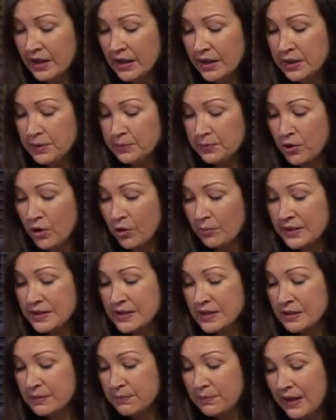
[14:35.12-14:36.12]
He brought me
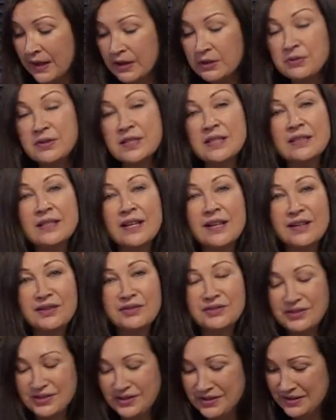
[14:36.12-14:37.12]
to the banqueting
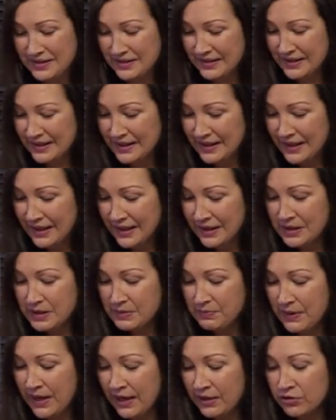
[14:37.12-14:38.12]
house, and
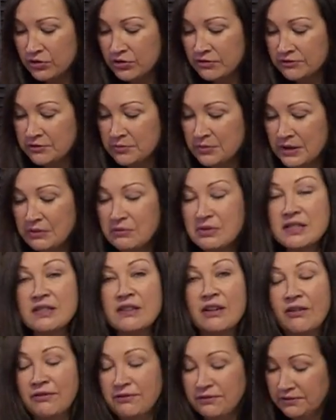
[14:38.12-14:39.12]
his banner over me was
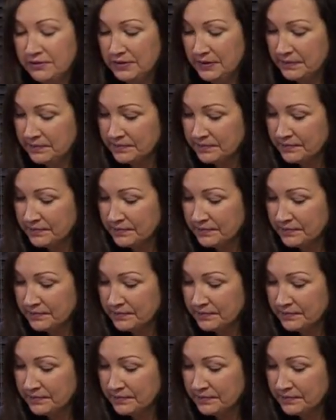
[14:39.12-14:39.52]
love.